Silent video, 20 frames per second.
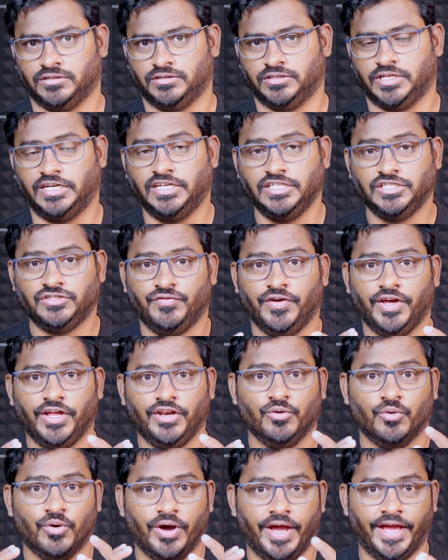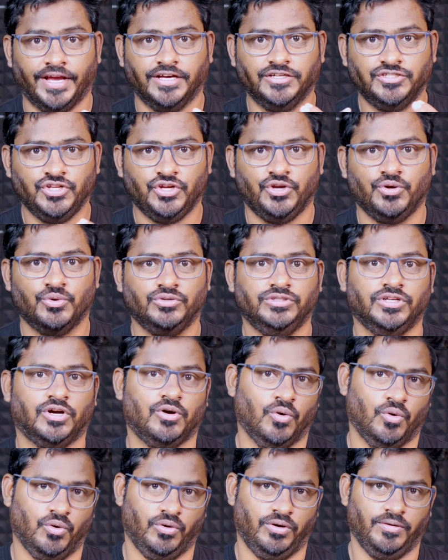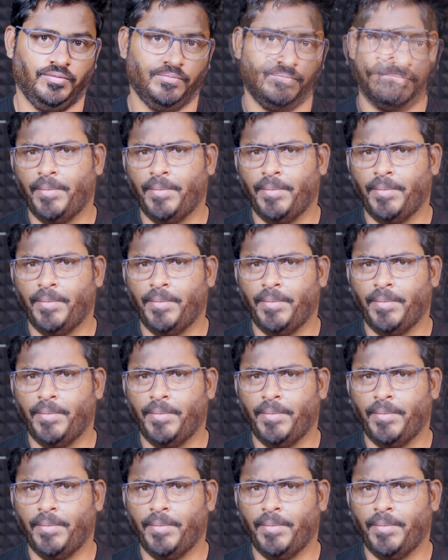That is where you execute the code.